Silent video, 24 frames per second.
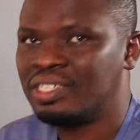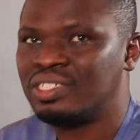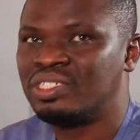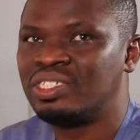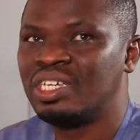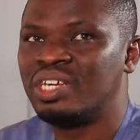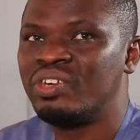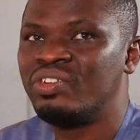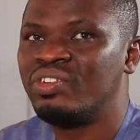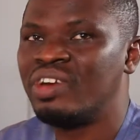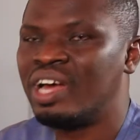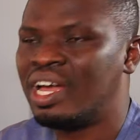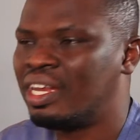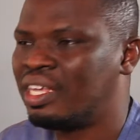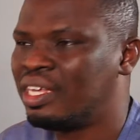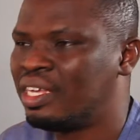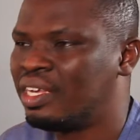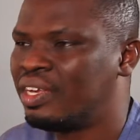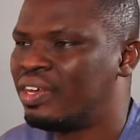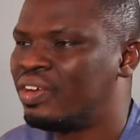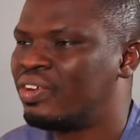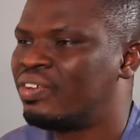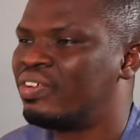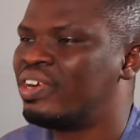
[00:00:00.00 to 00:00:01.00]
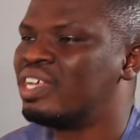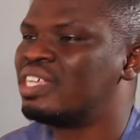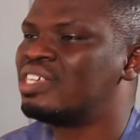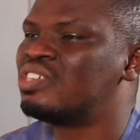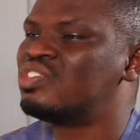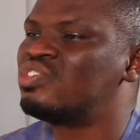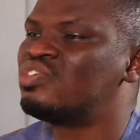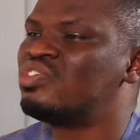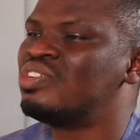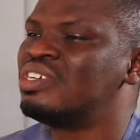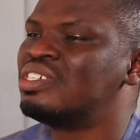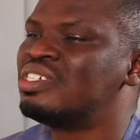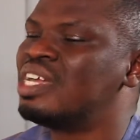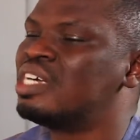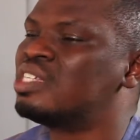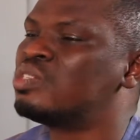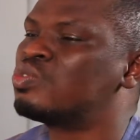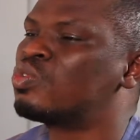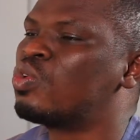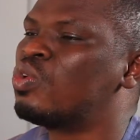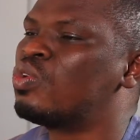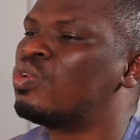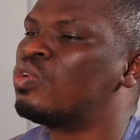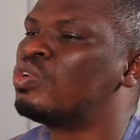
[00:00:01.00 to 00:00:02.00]
generally, registration
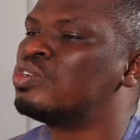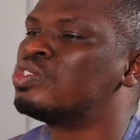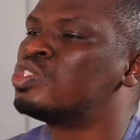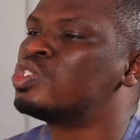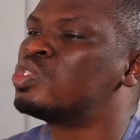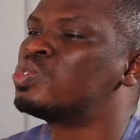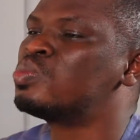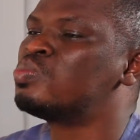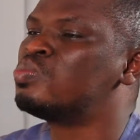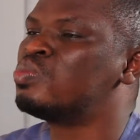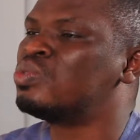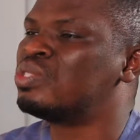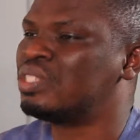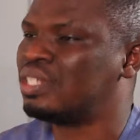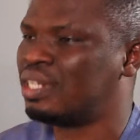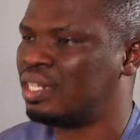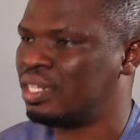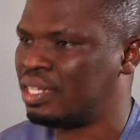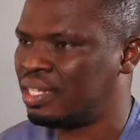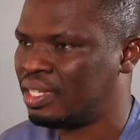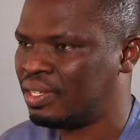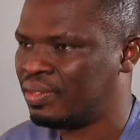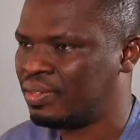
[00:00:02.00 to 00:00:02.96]
has gone on smoothly.